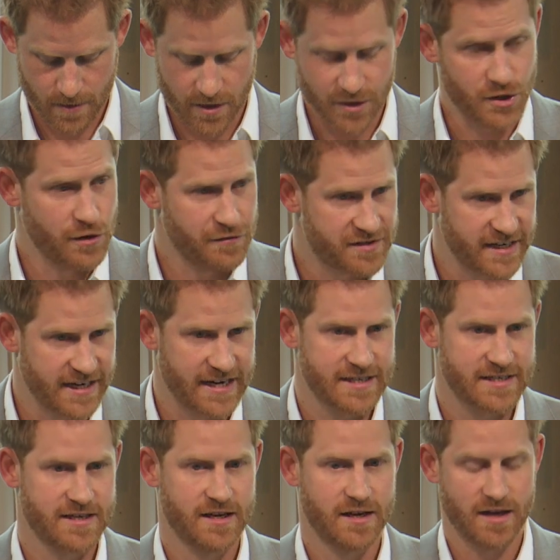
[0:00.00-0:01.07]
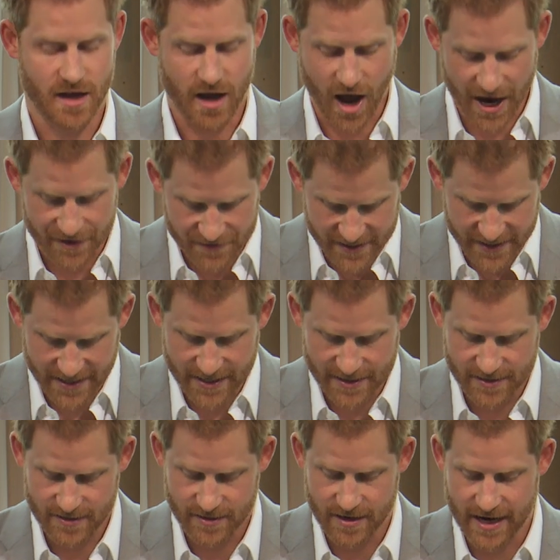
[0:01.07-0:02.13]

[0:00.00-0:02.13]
You've seen it, I've seen it,